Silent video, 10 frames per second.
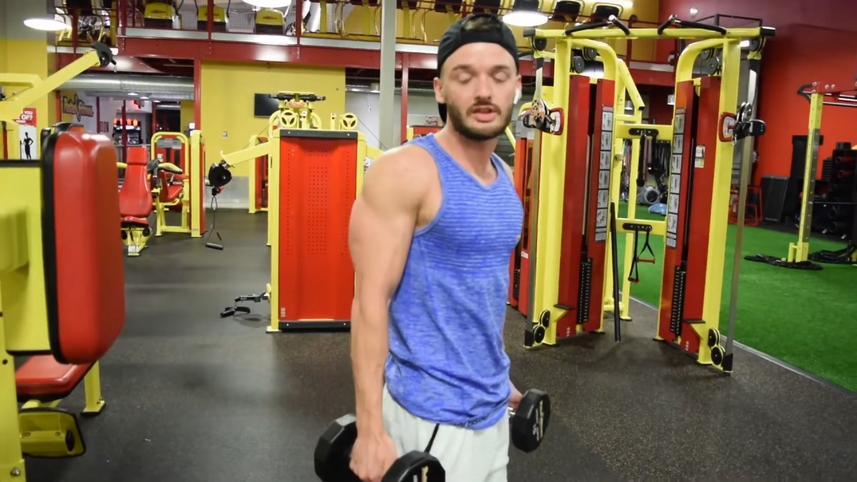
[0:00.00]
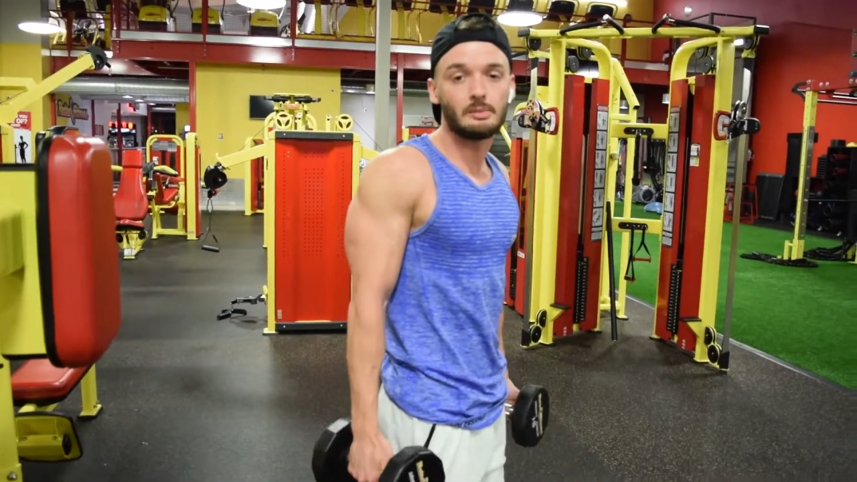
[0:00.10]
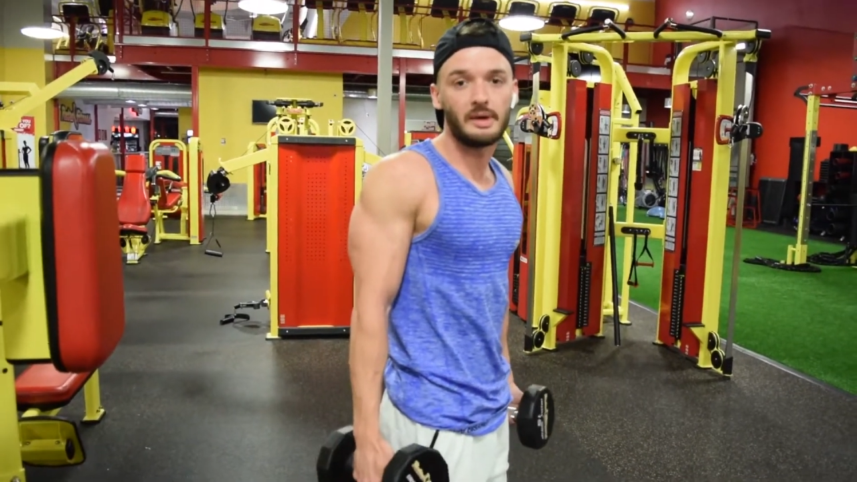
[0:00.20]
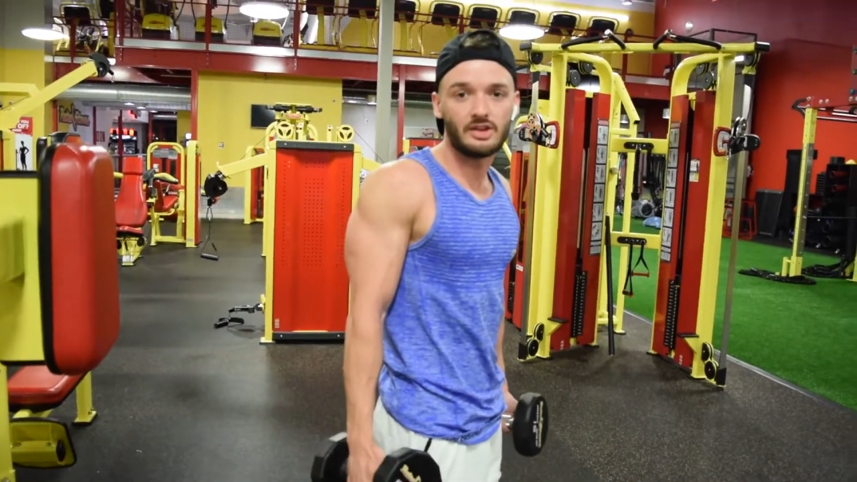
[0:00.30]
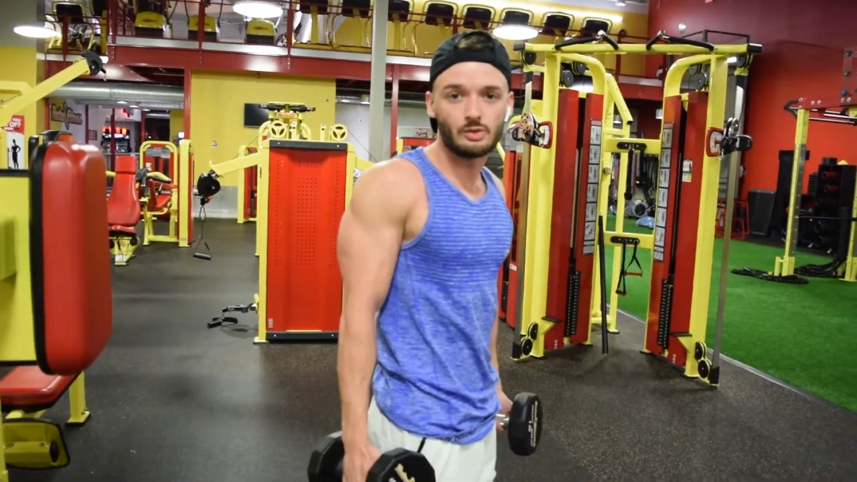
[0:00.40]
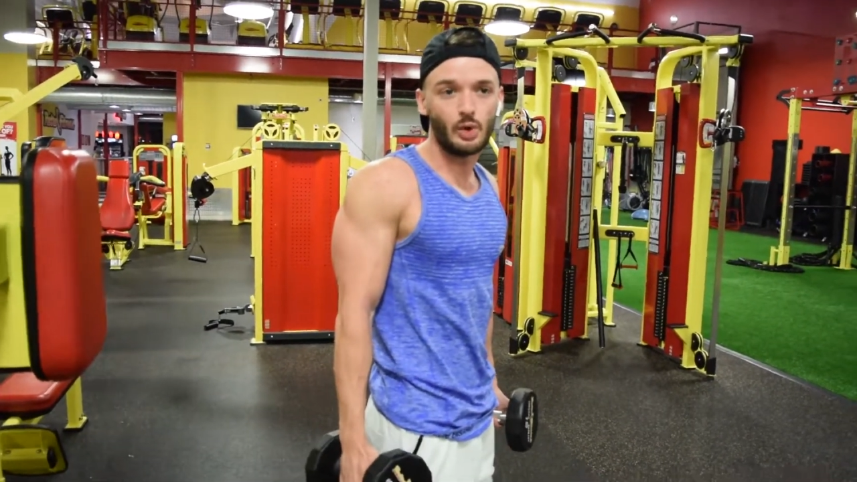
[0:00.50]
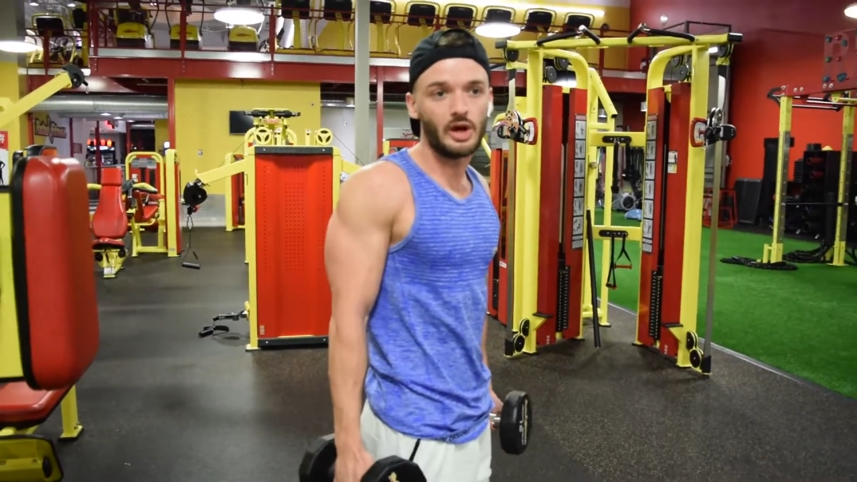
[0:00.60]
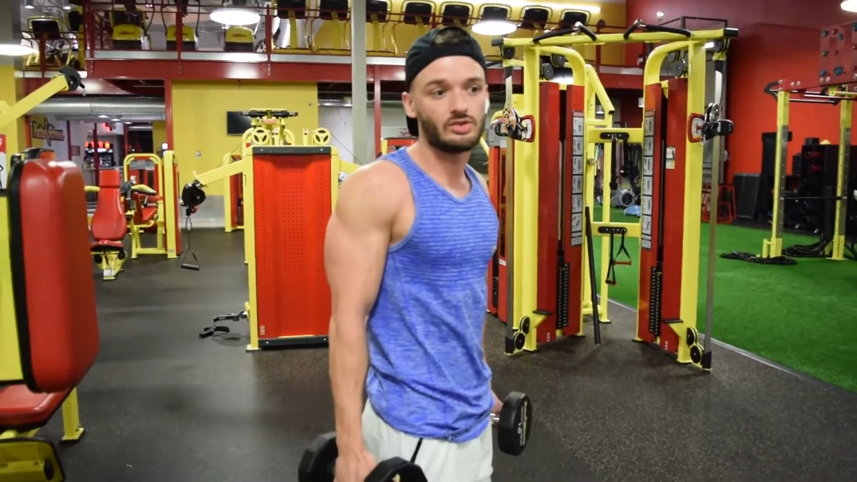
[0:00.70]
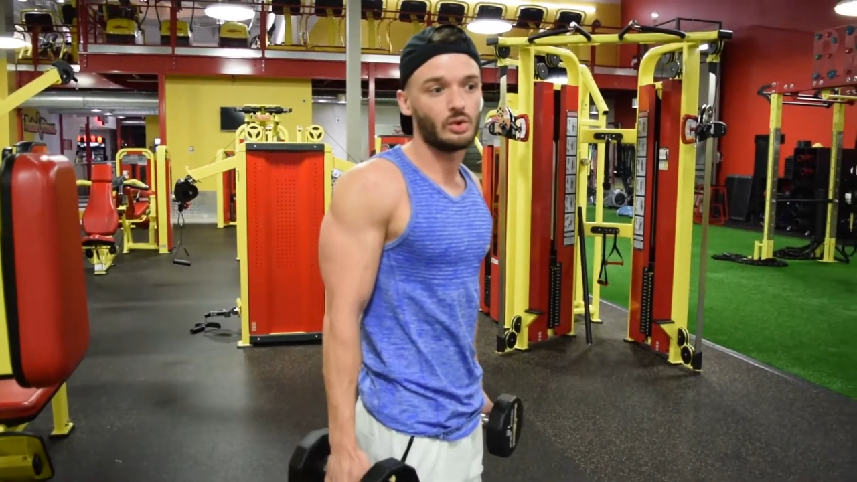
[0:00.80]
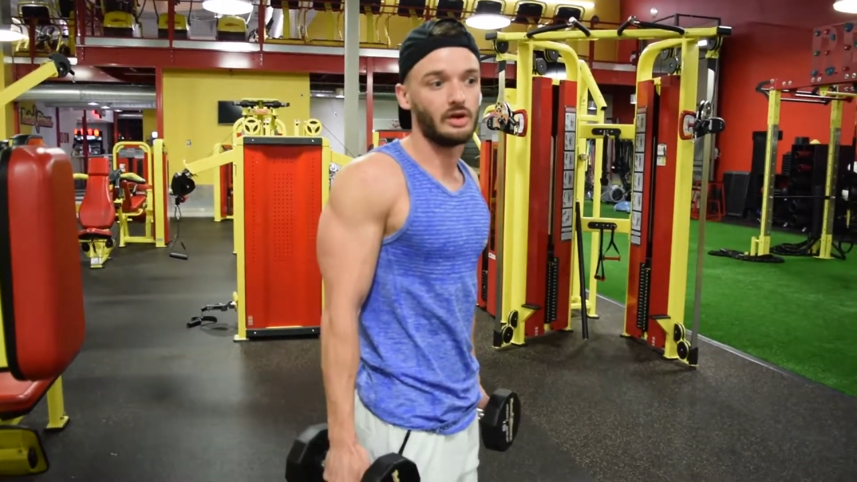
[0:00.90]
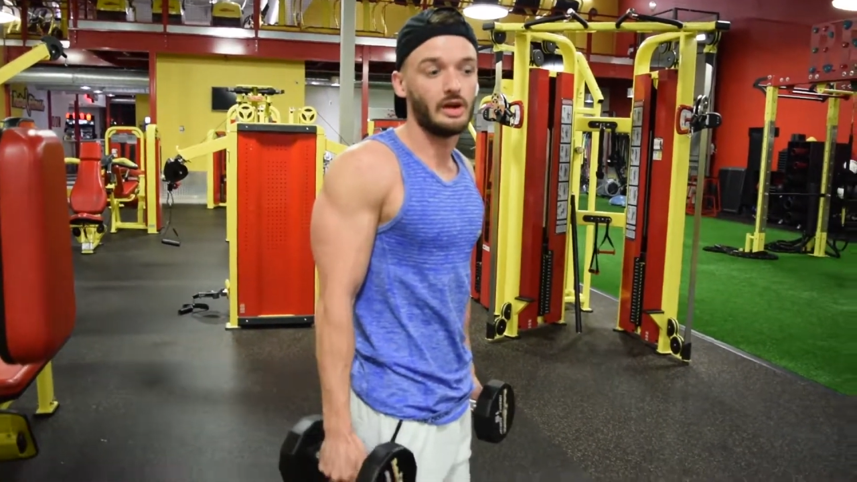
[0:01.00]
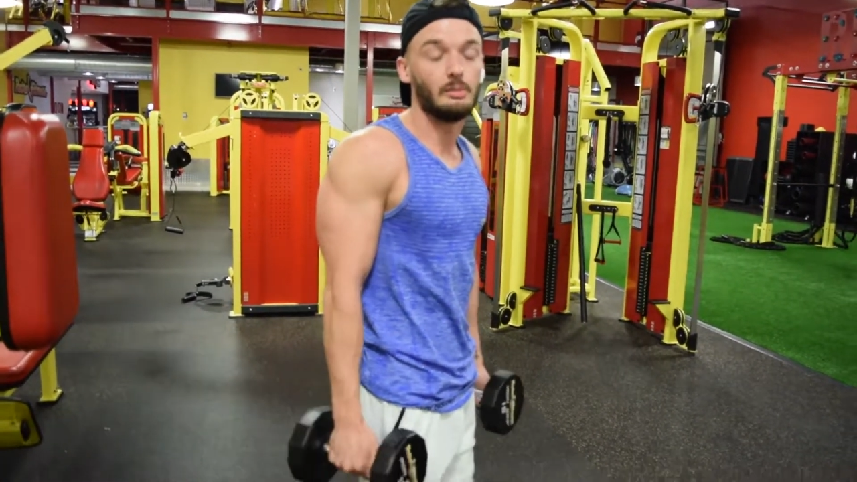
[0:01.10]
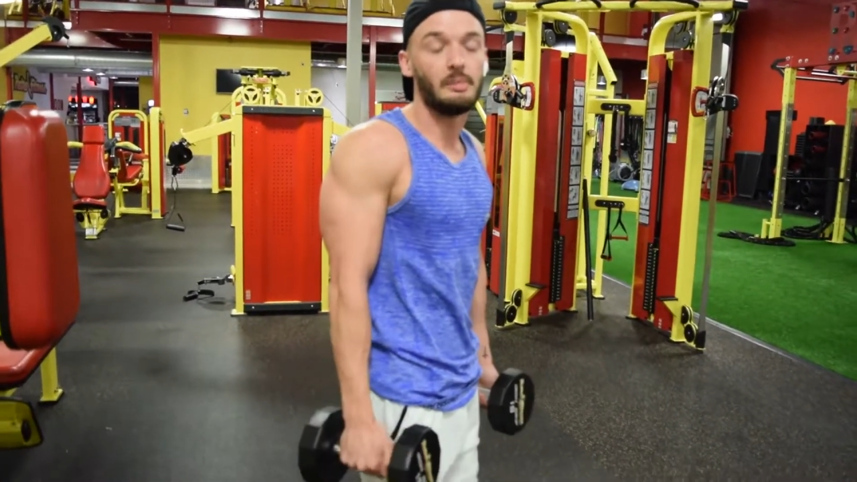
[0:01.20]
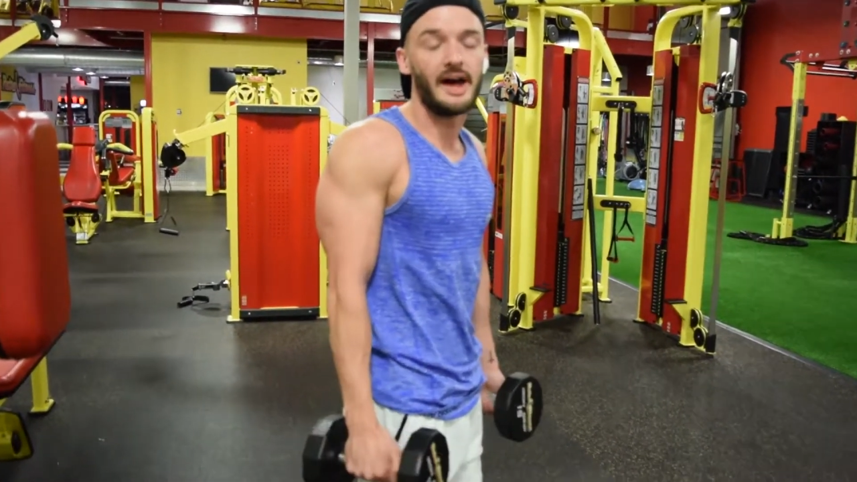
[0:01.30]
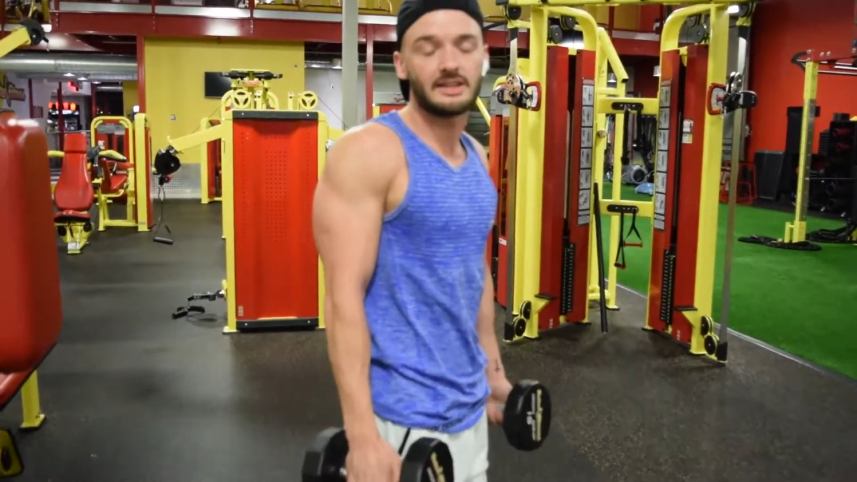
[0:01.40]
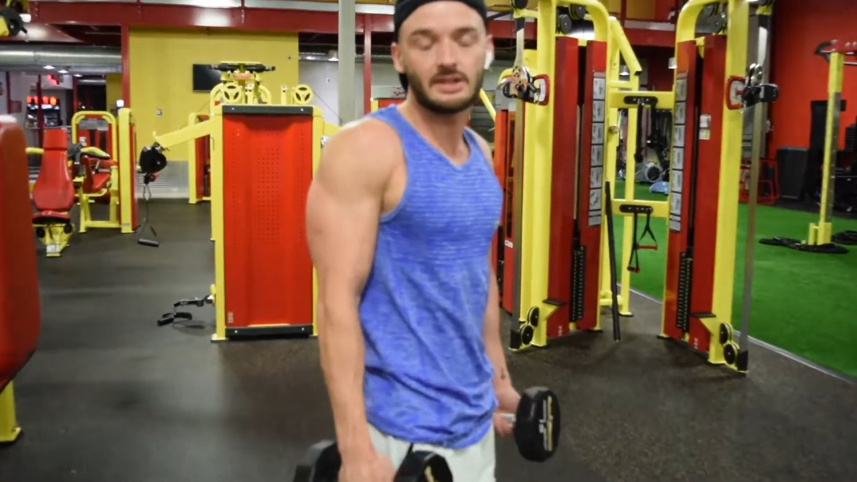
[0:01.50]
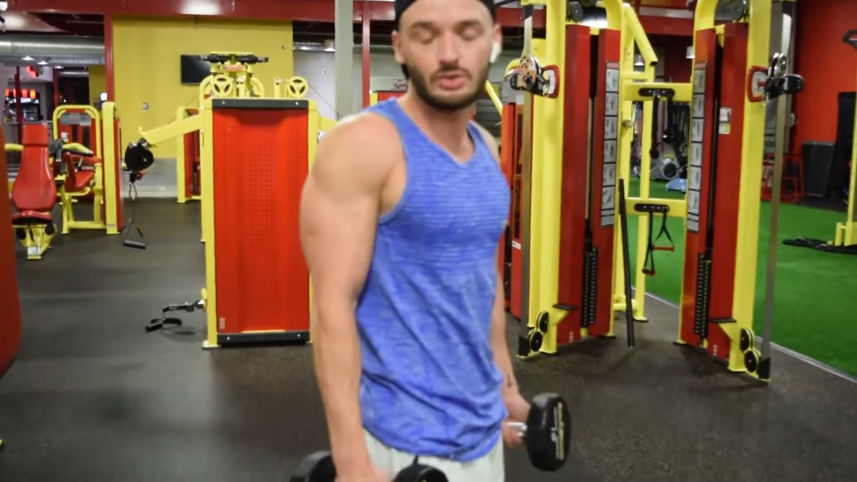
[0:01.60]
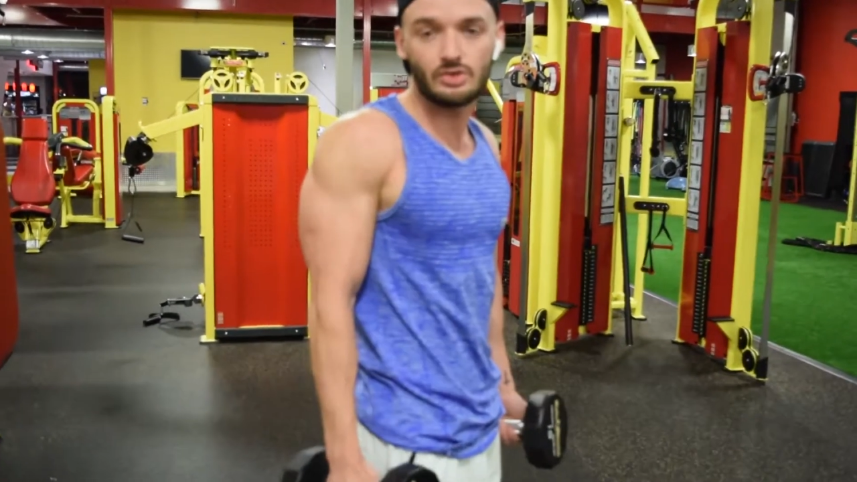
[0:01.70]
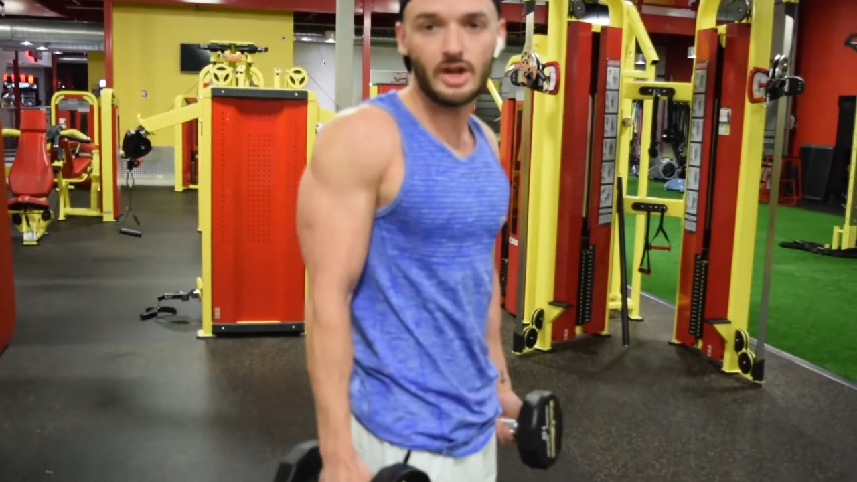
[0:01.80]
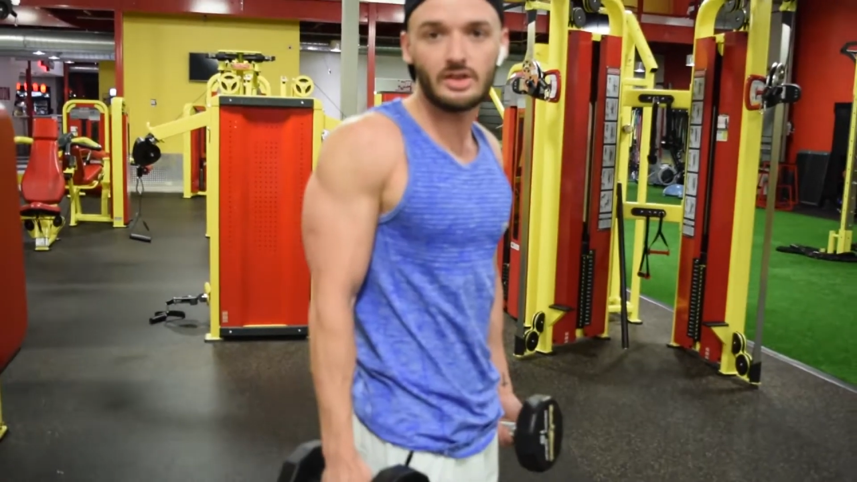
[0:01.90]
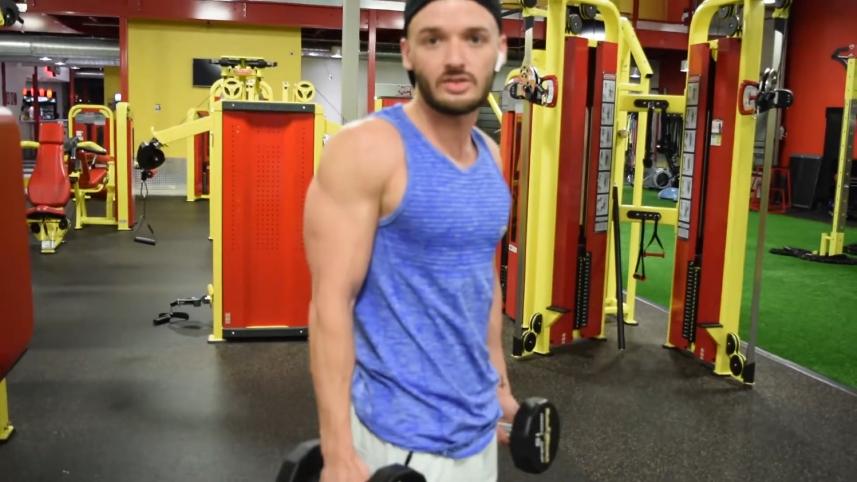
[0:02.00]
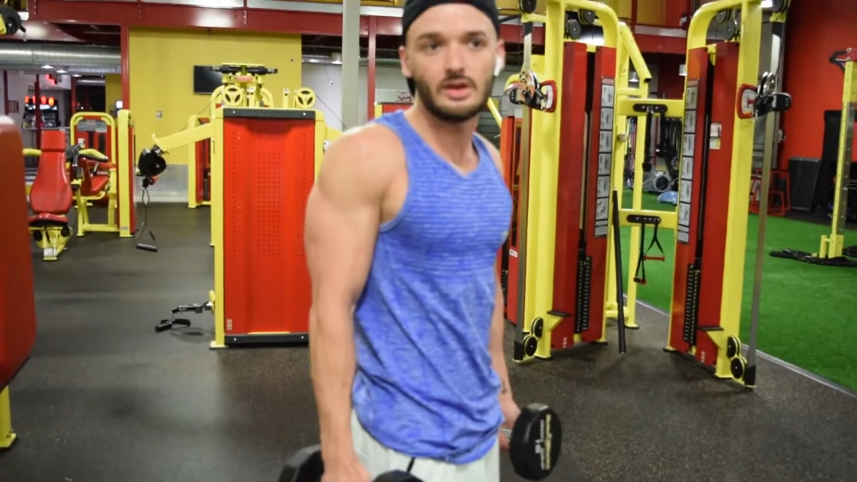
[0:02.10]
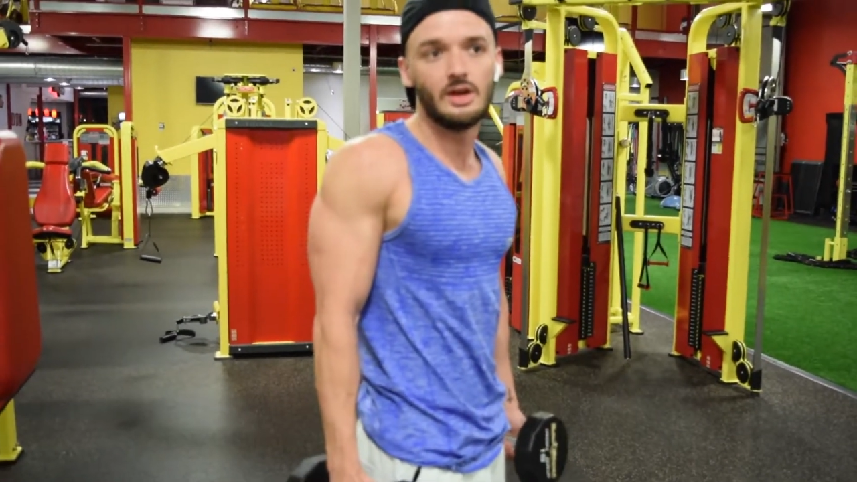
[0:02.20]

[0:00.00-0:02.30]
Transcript: like a bench press or a back exercise,